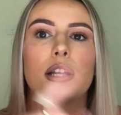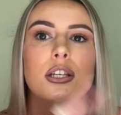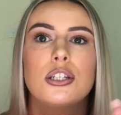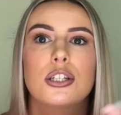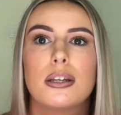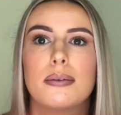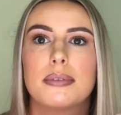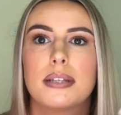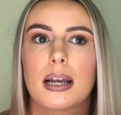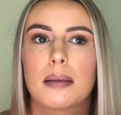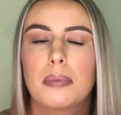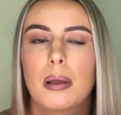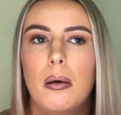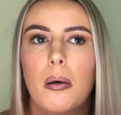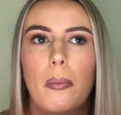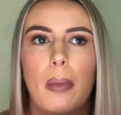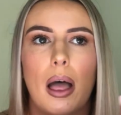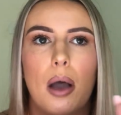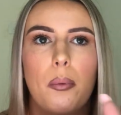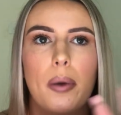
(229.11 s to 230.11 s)
And she was like,
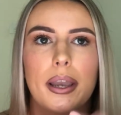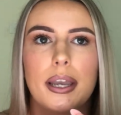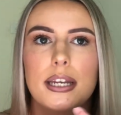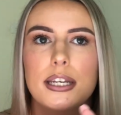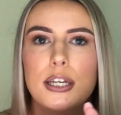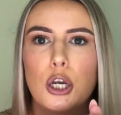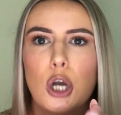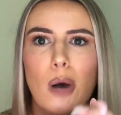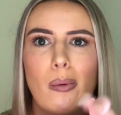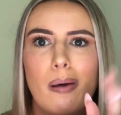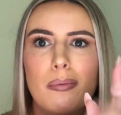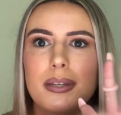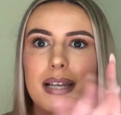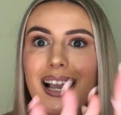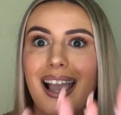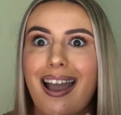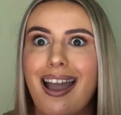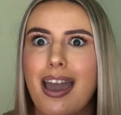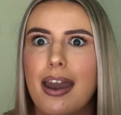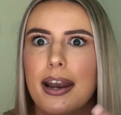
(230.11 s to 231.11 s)
blah, blah, blah, when can you come? I was
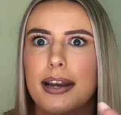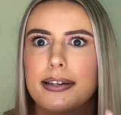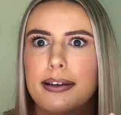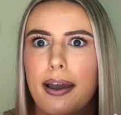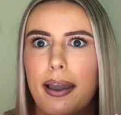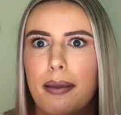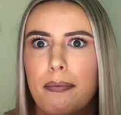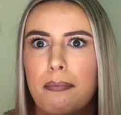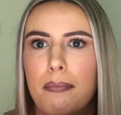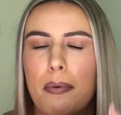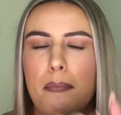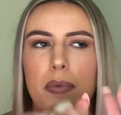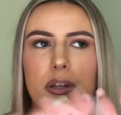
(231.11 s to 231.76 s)
like, anytime,